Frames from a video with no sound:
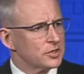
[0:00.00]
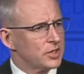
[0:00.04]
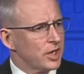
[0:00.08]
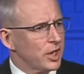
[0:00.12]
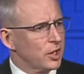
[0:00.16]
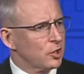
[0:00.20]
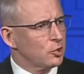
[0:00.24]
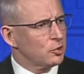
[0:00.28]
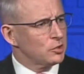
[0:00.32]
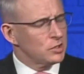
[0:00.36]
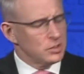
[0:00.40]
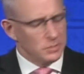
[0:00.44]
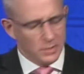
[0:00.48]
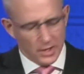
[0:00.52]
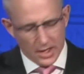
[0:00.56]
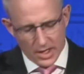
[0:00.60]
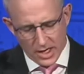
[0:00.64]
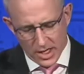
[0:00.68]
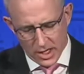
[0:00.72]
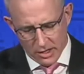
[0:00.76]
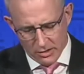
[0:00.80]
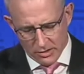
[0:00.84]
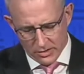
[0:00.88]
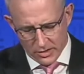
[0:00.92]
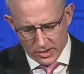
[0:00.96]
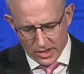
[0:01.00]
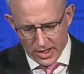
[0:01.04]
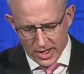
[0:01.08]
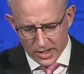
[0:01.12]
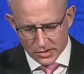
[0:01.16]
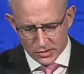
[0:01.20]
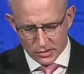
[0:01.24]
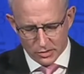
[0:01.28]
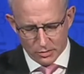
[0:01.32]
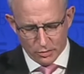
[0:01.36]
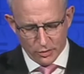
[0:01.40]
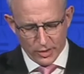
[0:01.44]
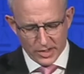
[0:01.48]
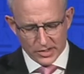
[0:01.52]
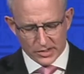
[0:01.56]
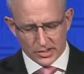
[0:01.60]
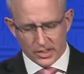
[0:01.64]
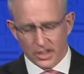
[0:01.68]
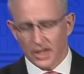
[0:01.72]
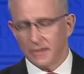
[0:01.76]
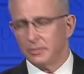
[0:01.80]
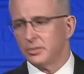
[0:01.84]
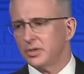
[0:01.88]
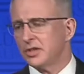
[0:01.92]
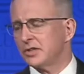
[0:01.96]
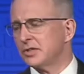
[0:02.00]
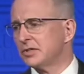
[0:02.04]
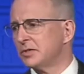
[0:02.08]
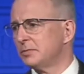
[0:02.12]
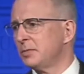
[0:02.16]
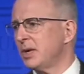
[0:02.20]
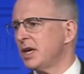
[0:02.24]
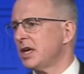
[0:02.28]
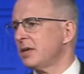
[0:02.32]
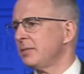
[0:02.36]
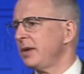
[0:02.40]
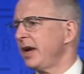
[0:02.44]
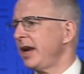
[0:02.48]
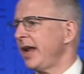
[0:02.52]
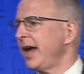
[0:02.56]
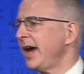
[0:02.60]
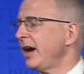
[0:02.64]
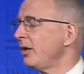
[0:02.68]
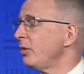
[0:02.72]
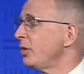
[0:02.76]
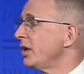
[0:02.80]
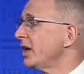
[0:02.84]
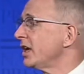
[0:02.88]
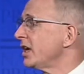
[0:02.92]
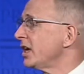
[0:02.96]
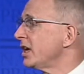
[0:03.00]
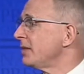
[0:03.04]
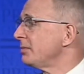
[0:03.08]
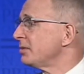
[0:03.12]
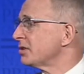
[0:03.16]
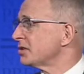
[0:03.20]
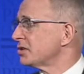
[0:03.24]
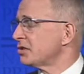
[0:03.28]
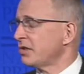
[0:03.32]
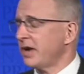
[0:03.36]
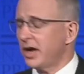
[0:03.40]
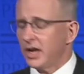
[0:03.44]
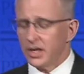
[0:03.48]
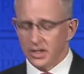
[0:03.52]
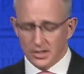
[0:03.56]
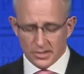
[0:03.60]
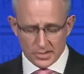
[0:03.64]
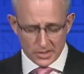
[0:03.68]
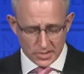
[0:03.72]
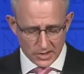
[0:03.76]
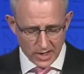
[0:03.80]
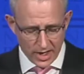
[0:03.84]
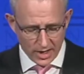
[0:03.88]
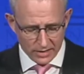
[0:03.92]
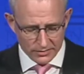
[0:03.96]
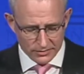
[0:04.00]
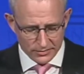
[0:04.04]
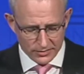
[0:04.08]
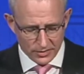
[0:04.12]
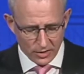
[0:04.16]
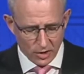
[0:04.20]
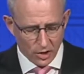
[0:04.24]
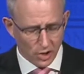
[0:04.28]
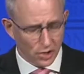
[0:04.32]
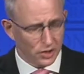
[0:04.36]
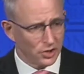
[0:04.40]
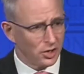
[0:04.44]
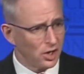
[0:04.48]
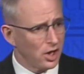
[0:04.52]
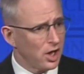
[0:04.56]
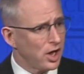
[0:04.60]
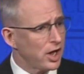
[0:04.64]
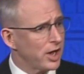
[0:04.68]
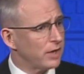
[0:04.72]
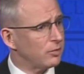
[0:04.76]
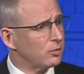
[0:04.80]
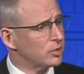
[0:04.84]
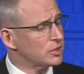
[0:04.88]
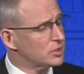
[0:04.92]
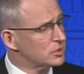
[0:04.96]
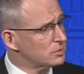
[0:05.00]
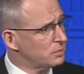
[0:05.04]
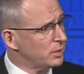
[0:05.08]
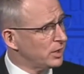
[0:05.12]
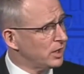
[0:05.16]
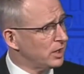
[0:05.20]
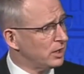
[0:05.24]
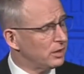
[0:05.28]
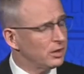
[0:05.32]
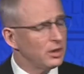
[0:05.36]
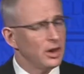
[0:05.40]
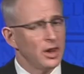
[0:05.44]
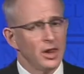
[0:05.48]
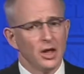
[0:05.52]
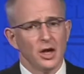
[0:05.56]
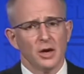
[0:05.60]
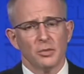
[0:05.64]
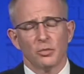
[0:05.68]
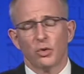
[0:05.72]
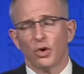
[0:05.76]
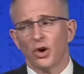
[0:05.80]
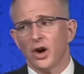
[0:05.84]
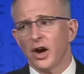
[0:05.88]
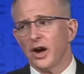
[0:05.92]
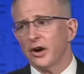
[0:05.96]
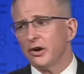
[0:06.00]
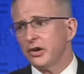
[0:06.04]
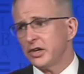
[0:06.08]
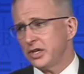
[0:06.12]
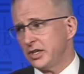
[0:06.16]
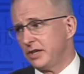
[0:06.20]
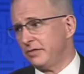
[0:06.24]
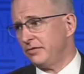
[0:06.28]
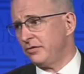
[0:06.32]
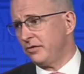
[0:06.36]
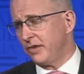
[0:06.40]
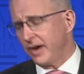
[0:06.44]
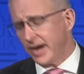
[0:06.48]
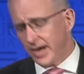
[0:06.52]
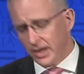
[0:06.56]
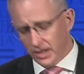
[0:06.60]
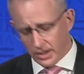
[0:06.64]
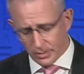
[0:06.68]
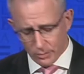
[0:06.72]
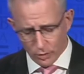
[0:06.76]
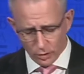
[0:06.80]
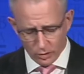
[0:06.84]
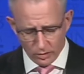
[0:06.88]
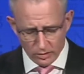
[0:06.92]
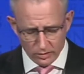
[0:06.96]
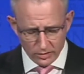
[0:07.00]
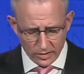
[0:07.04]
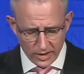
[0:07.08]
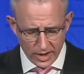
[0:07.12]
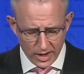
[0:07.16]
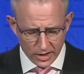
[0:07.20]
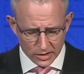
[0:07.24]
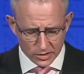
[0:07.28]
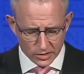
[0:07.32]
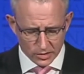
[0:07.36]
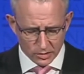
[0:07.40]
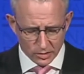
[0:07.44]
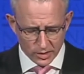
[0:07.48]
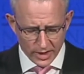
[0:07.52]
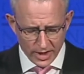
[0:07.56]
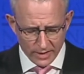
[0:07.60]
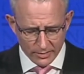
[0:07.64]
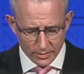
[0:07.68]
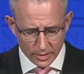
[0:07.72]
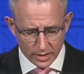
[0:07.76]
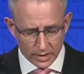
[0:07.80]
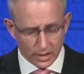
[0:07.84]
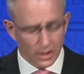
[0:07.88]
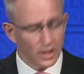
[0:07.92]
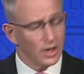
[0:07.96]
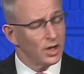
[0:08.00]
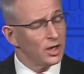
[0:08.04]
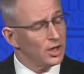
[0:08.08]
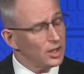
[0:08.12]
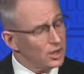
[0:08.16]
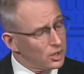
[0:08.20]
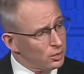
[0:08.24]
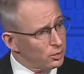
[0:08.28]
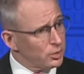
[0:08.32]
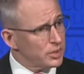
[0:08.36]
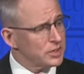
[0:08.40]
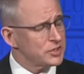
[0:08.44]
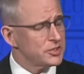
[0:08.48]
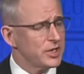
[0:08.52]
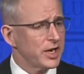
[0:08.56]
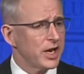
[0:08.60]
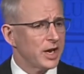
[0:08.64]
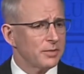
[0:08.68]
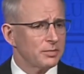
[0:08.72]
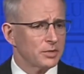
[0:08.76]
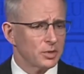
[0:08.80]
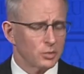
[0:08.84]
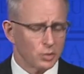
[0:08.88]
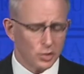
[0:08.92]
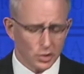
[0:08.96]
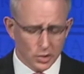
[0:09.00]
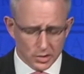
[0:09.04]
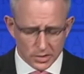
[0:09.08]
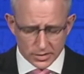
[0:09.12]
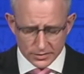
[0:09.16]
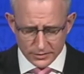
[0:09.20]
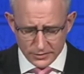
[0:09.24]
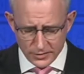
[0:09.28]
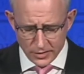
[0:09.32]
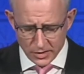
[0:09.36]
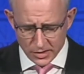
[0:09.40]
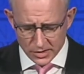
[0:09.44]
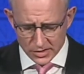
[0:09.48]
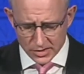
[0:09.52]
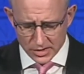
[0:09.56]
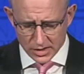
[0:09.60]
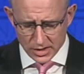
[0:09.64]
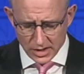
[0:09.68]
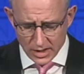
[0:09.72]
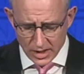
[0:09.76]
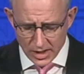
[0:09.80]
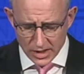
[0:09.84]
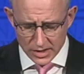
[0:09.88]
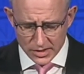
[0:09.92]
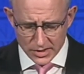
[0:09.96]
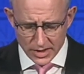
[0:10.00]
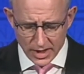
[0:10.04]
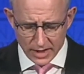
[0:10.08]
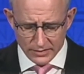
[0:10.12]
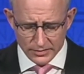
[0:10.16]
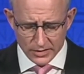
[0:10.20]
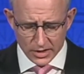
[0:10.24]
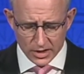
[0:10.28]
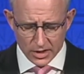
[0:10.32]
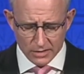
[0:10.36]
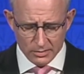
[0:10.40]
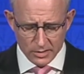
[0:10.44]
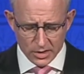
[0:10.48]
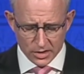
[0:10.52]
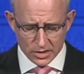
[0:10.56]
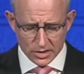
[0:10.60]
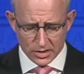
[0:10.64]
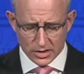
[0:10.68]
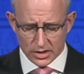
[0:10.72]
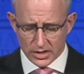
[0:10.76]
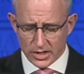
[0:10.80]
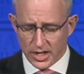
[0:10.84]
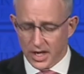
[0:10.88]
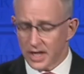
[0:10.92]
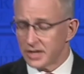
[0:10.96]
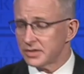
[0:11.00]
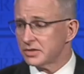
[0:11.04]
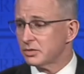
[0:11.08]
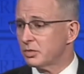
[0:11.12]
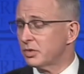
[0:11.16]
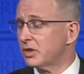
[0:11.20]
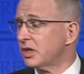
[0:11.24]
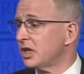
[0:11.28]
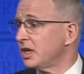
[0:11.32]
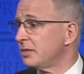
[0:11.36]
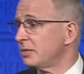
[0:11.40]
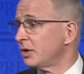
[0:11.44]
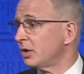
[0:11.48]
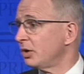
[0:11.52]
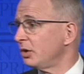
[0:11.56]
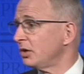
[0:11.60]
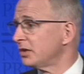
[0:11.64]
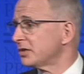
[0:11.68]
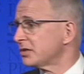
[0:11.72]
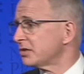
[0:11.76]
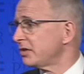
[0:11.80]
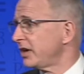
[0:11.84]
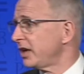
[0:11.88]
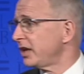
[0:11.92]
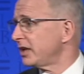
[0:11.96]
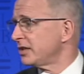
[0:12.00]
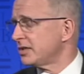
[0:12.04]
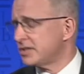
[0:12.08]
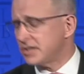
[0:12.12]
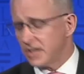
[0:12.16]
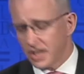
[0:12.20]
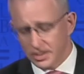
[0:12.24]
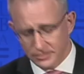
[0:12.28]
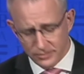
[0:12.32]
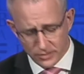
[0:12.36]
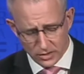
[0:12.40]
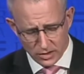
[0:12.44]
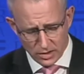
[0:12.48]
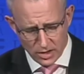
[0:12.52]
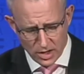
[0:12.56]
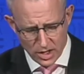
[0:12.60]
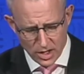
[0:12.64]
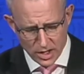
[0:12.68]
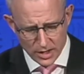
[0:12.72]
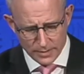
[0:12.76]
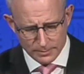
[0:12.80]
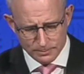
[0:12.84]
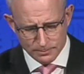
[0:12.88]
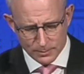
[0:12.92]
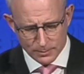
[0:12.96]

good to be here at the National Press Club to speak about how we keep Australians safe online, which has been a priority for our Liberal National Government. We set up the world's first e-safety commissioner tasked with keeping all Australians safe online.